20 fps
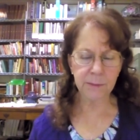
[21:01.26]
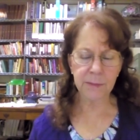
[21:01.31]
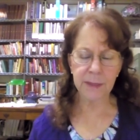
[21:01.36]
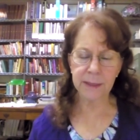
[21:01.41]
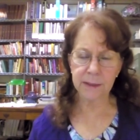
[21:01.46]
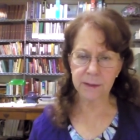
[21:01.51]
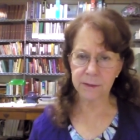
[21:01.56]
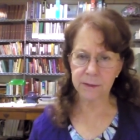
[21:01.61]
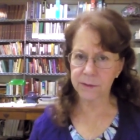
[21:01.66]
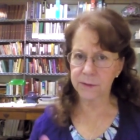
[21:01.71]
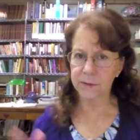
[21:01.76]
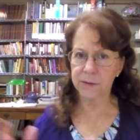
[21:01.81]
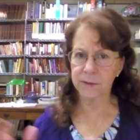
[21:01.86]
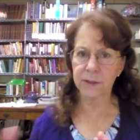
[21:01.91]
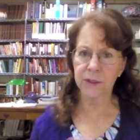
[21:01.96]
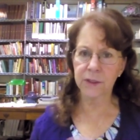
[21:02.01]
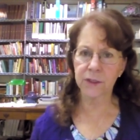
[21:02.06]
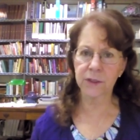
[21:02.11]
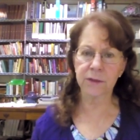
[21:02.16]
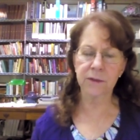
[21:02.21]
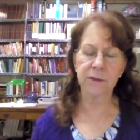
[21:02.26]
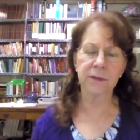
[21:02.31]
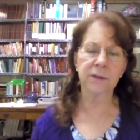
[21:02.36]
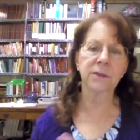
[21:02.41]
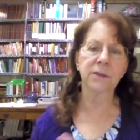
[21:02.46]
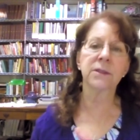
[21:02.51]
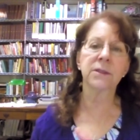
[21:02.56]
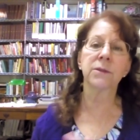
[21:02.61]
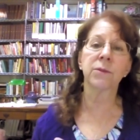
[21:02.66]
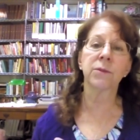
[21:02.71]
made the decisions
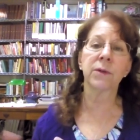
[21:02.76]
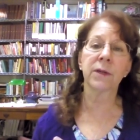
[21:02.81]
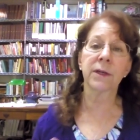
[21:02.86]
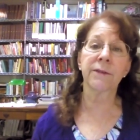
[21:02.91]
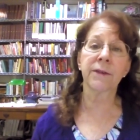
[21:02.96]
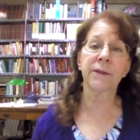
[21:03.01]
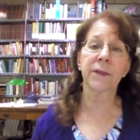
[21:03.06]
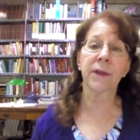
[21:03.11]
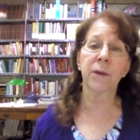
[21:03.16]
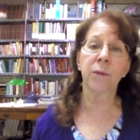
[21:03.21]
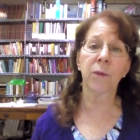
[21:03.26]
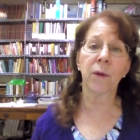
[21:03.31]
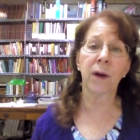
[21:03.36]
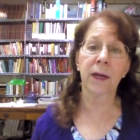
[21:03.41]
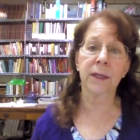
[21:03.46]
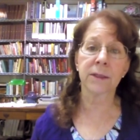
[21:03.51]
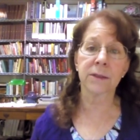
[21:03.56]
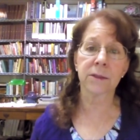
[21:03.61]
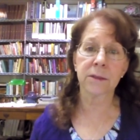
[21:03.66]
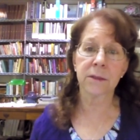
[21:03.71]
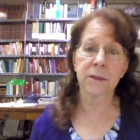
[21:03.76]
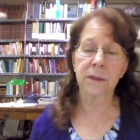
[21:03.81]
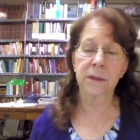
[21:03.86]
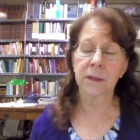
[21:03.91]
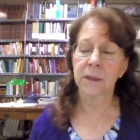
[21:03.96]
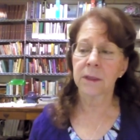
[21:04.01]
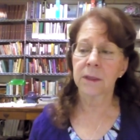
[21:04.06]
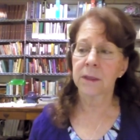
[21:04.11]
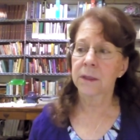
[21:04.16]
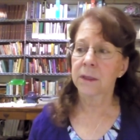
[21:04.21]
and did whatever they want.
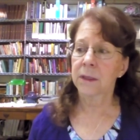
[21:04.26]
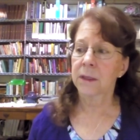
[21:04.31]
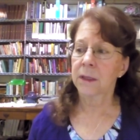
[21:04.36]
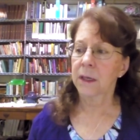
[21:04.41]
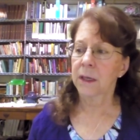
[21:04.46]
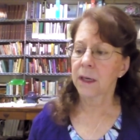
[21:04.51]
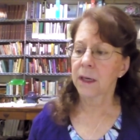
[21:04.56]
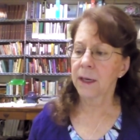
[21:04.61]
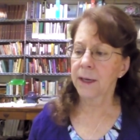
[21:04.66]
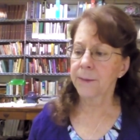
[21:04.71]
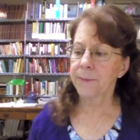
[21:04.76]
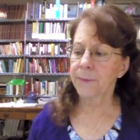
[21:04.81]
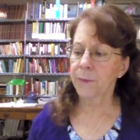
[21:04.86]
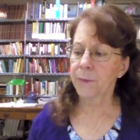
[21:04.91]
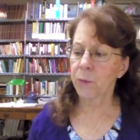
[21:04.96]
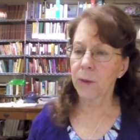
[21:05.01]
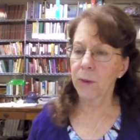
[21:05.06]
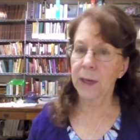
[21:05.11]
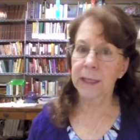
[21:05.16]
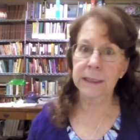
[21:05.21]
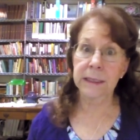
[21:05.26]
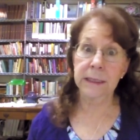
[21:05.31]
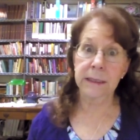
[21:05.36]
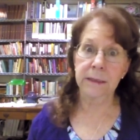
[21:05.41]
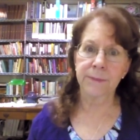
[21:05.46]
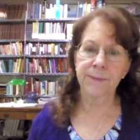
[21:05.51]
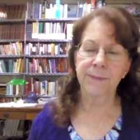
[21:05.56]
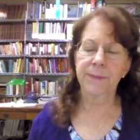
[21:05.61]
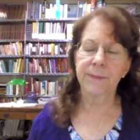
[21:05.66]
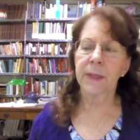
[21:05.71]
Um, wanted.
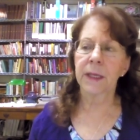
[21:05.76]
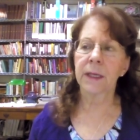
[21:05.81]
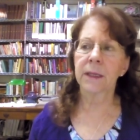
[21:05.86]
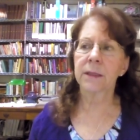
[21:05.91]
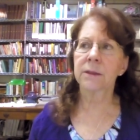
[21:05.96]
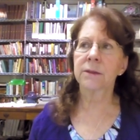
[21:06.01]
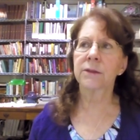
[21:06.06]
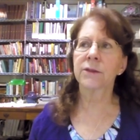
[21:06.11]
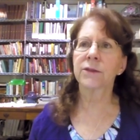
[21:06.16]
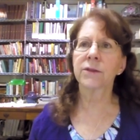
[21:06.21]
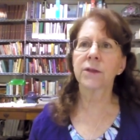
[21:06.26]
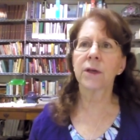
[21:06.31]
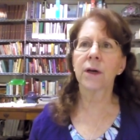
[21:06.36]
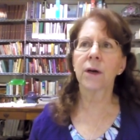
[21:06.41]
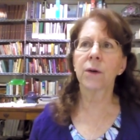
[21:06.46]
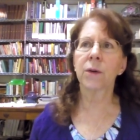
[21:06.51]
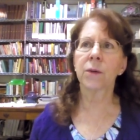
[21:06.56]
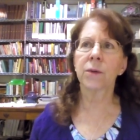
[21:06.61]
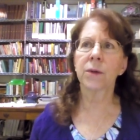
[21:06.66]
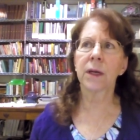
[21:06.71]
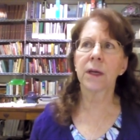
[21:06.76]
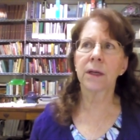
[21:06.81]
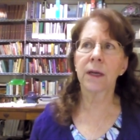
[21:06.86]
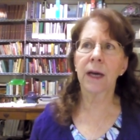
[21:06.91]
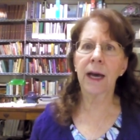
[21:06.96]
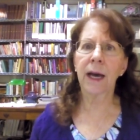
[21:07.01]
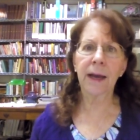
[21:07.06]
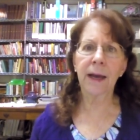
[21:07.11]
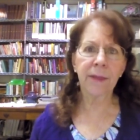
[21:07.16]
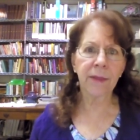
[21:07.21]
And so
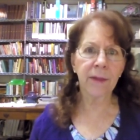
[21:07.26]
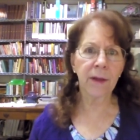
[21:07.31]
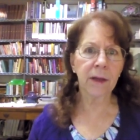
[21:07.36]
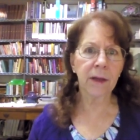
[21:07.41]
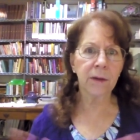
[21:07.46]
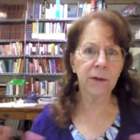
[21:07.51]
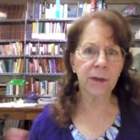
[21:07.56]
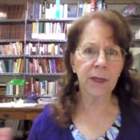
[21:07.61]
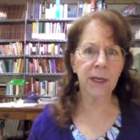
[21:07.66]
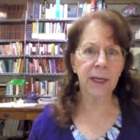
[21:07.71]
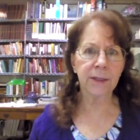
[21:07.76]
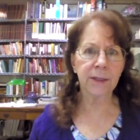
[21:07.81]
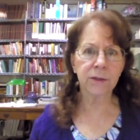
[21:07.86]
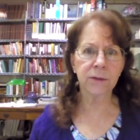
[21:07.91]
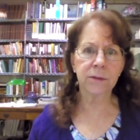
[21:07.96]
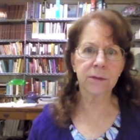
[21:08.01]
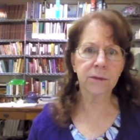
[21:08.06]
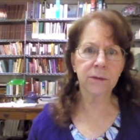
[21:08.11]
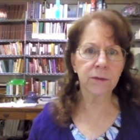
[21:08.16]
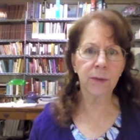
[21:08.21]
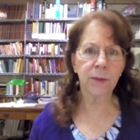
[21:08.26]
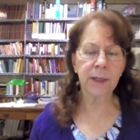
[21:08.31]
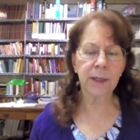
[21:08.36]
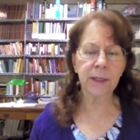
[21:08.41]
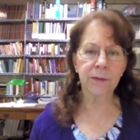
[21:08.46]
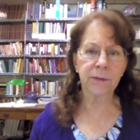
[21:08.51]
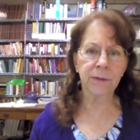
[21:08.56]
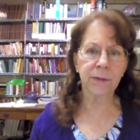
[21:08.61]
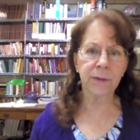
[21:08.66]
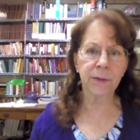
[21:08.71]
I thought, okay,
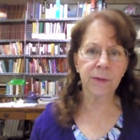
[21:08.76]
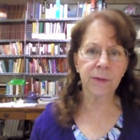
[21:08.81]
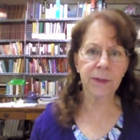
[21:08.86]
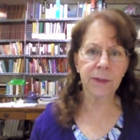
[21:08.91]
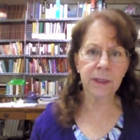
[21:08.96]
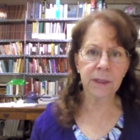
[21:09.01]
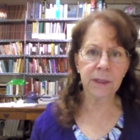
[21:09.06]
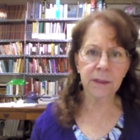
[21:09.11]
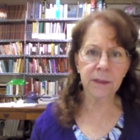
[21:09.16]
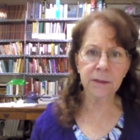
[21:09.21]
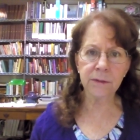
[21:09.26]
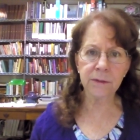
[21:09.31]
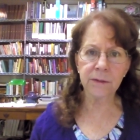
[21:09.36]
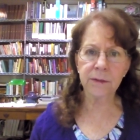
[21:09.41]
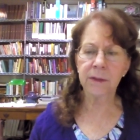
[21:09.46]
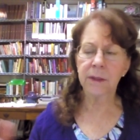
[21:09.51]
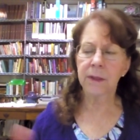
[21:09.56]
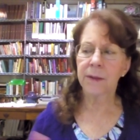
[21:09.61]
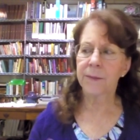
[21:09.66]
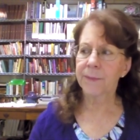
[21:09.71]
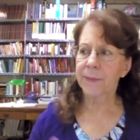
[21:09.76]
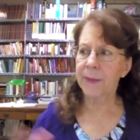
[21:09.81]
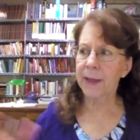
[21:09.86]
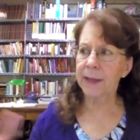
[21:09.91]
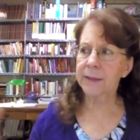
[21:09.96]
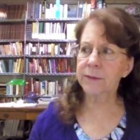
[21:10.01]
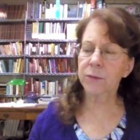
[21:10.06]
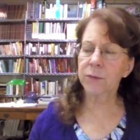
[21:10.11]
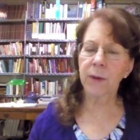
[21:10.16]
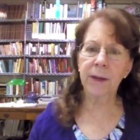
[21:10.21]
20 or 30 years,
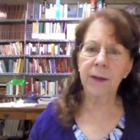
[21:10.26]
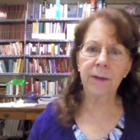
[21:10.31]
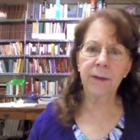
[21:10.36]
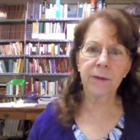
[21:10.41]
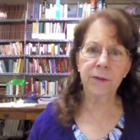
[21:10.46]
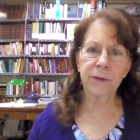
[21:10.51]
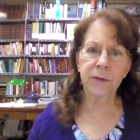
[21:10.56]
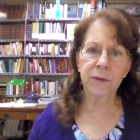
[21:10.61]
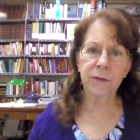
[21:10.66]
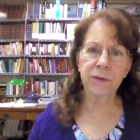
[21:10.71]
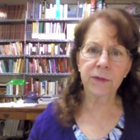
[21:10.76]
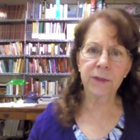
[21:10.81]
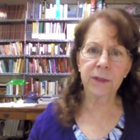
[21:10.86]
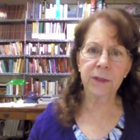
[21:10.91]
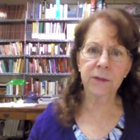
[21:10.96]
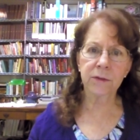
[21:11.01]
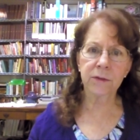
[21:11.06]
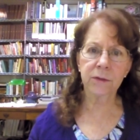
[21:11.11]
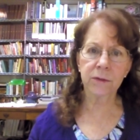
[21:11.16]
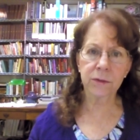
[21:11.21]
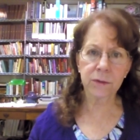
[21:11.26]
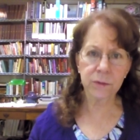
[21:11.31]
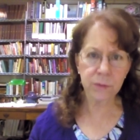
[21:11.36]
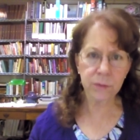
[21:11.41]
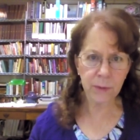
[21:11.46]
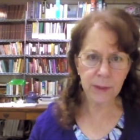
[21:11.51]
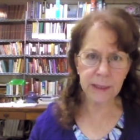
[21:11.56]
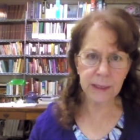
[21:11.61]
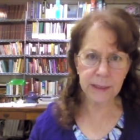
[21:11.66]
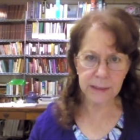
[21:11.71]
that's why they're using
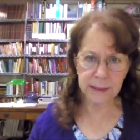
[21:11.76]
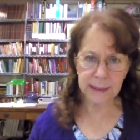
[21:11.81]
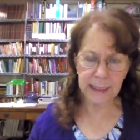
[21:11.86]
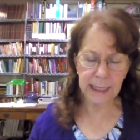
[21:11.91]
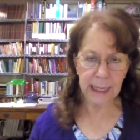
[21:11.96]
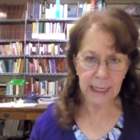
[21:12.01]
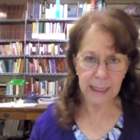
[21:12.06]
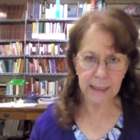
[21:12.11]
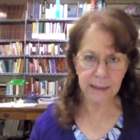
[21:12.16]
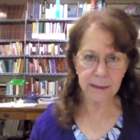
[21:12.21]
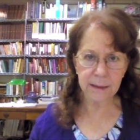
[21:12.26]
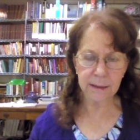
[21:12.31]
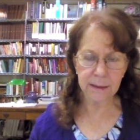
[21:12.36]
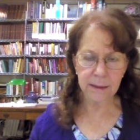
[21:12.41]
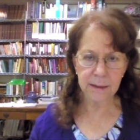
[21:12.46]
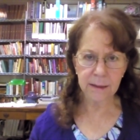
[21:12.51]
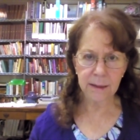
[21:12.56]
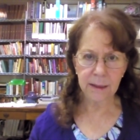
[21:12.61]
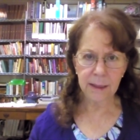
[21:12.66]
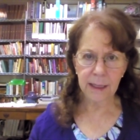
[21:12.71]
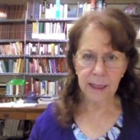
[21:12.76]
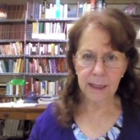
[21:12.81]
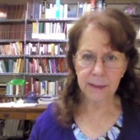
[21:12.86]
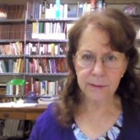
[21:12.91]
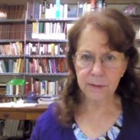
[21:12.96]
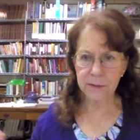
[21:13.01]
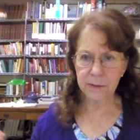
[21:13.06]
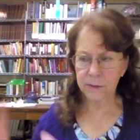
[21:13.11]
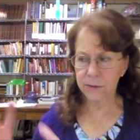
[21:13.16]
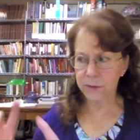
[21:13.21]
2010
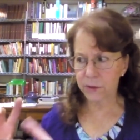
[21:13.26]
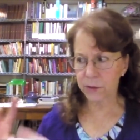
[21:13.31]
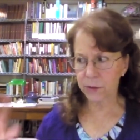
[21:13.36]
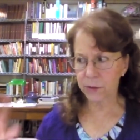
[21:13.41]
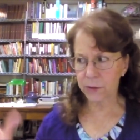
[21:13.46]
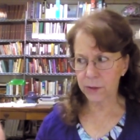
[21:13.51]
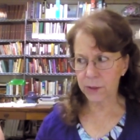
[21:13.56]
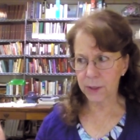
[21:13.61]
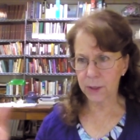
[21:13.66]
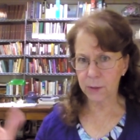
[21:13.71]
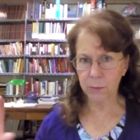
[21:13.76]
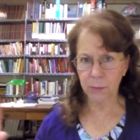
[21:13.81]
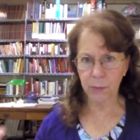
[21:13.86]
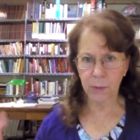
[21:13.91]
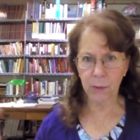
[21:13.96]
as this turning